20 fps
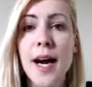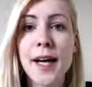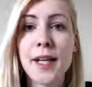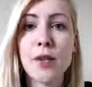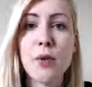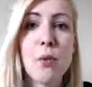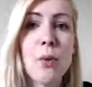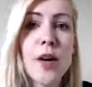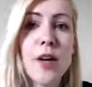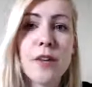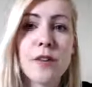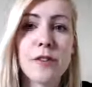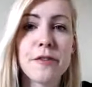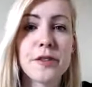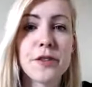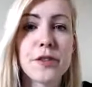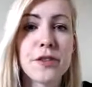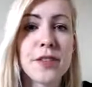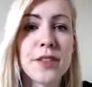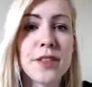unaware
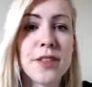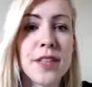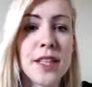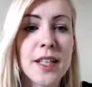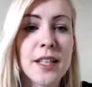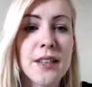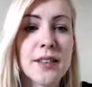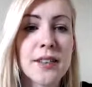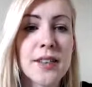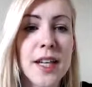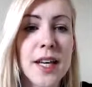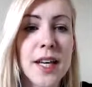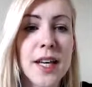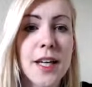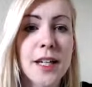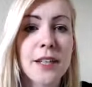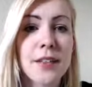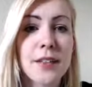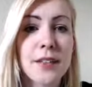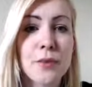of certain things,
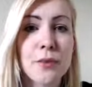and